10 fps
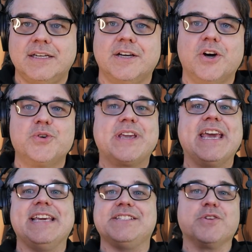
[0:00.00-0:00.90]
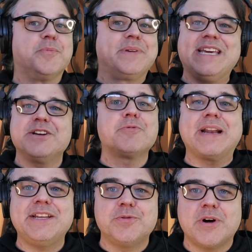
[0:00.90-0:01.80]
Okay, so I'm getting
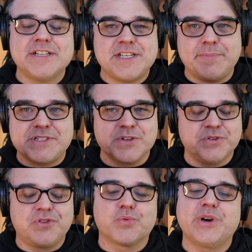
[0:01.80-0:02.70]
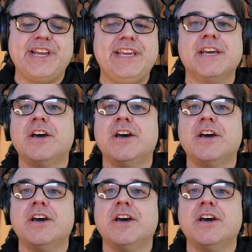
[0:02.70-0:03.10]
ready to watch episode 3